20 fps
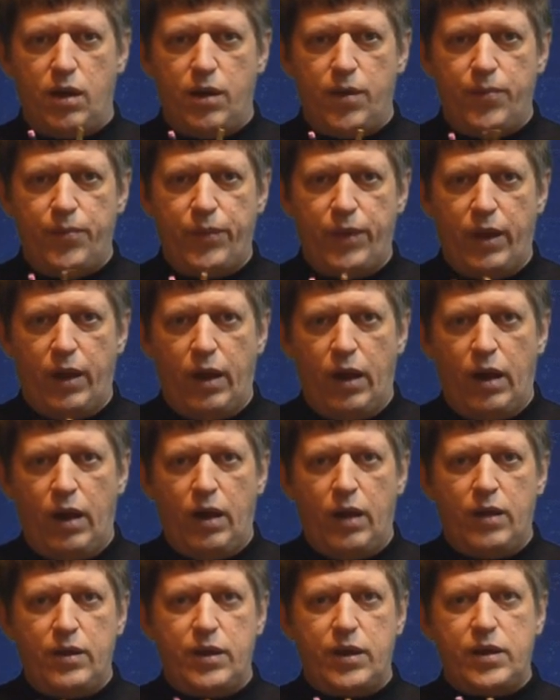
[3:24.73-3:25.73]
and you
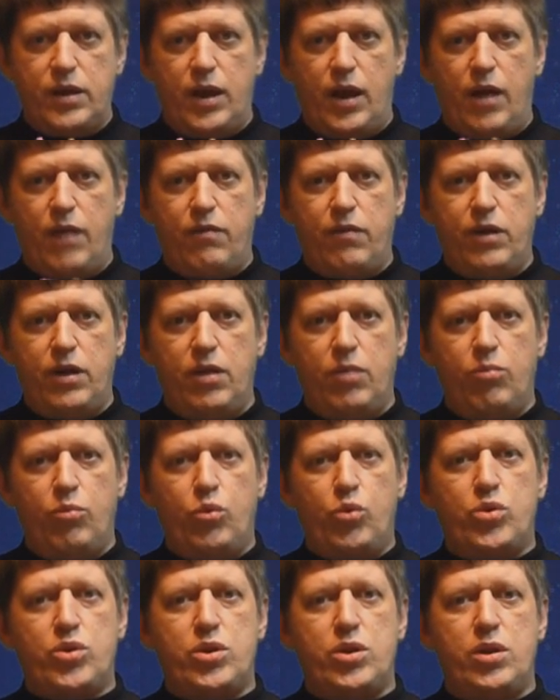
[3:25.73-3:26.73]
can count
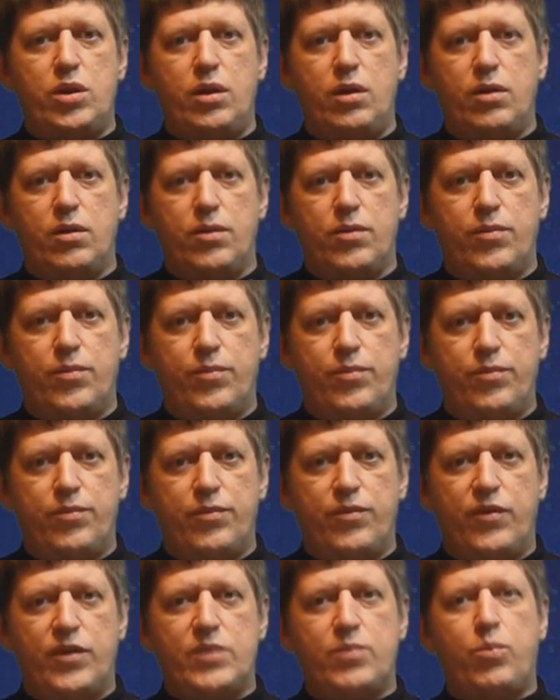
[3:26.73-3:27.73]
them using
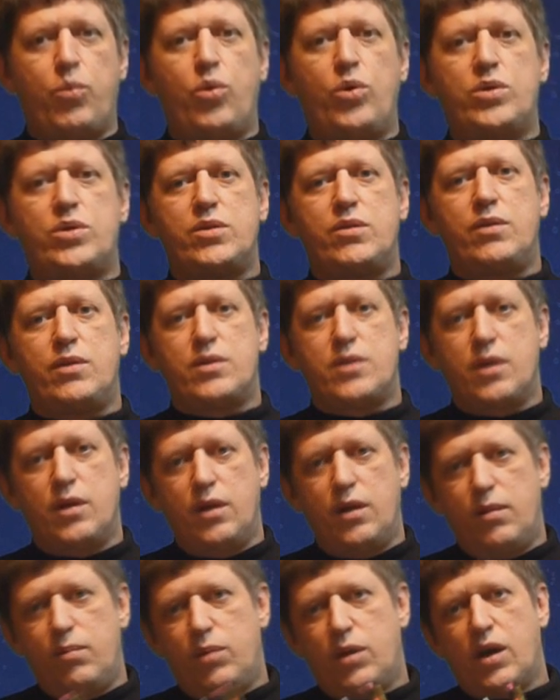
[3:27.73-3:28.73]
usual
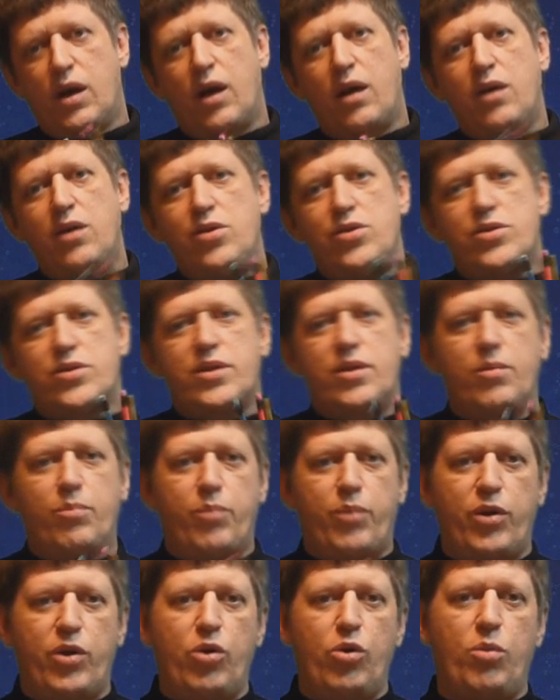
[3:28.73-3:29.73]
arithmetic addition
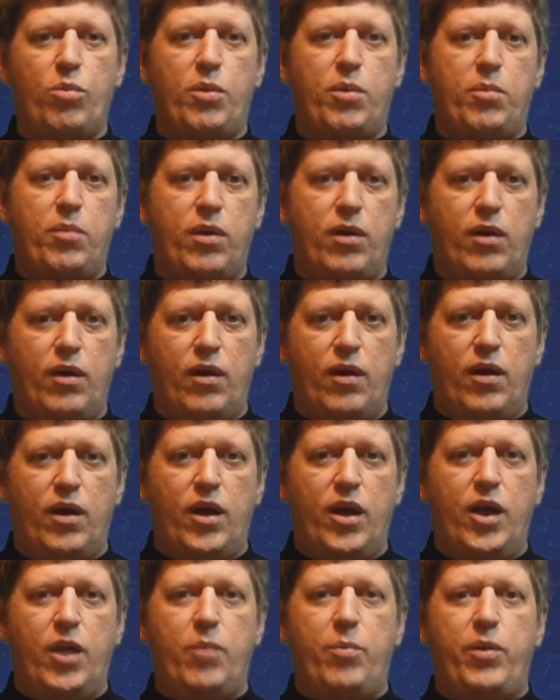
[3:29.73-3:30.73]
and get
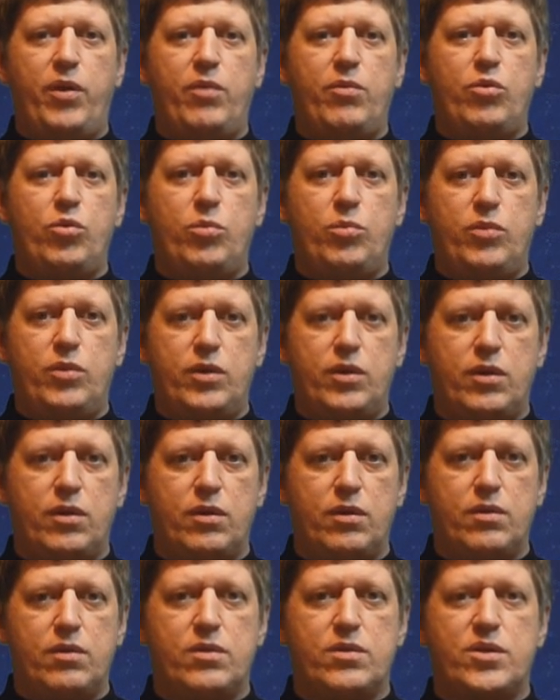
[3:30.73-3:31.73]
3.
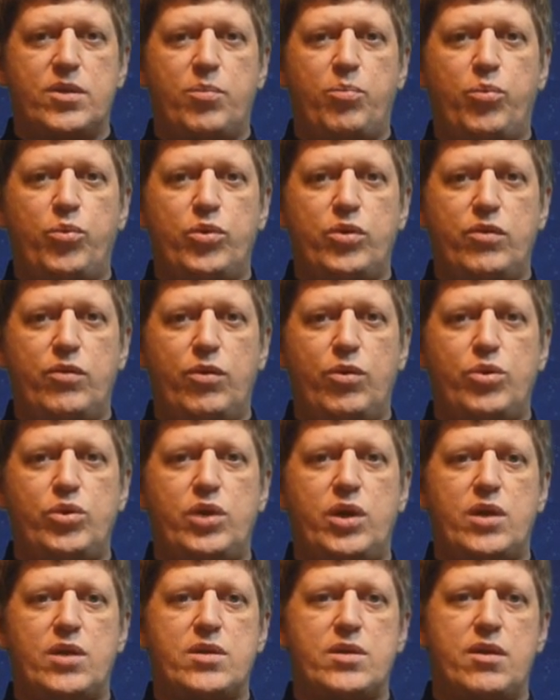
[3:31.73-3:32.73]
But you,
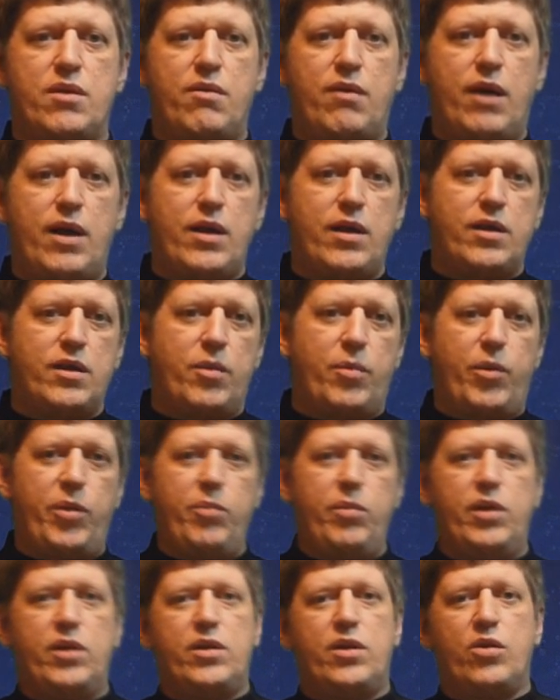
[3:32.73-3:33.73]
for
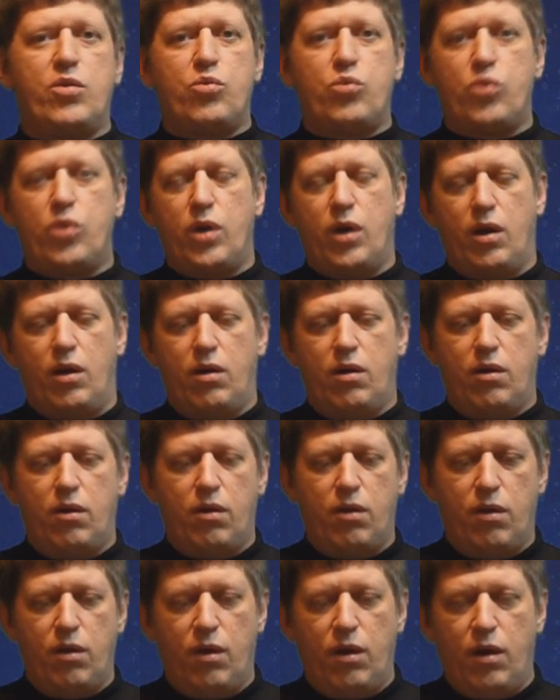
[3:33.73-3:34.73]
whatever
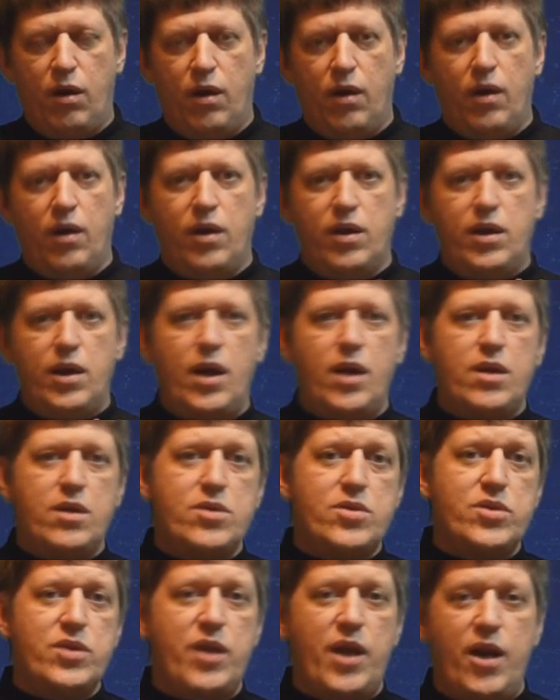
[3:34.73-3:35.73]
reason,
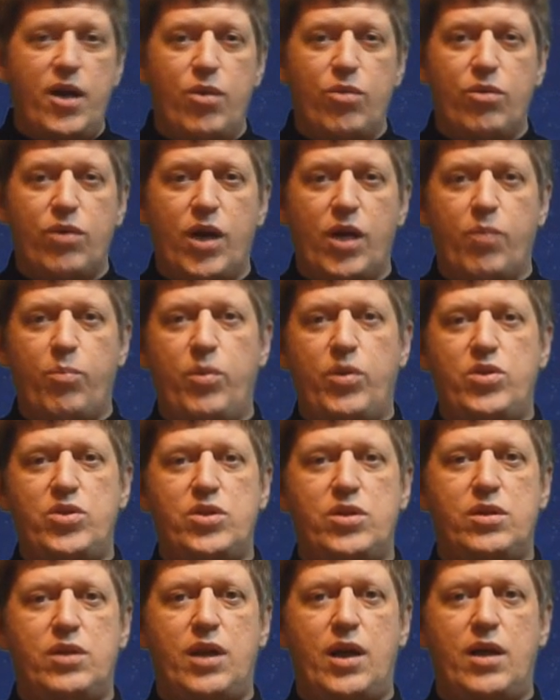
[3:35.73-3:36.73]
don't want to
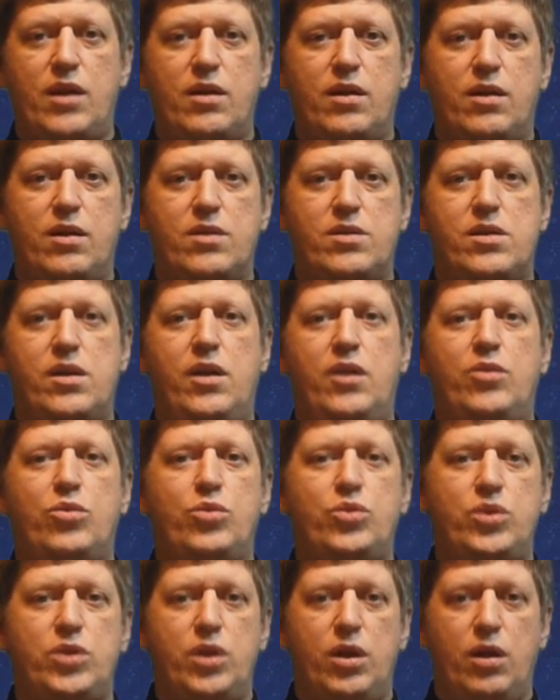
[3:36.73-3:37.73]
acknowledge the
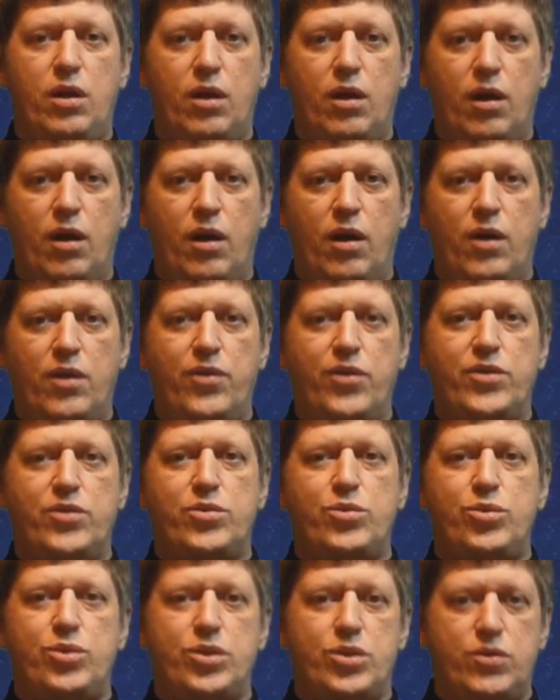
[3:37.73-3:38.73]

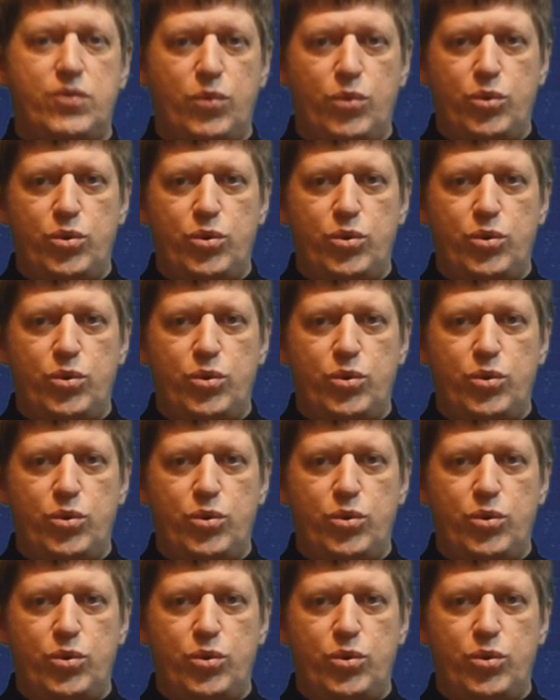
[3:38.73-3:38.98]
obvious.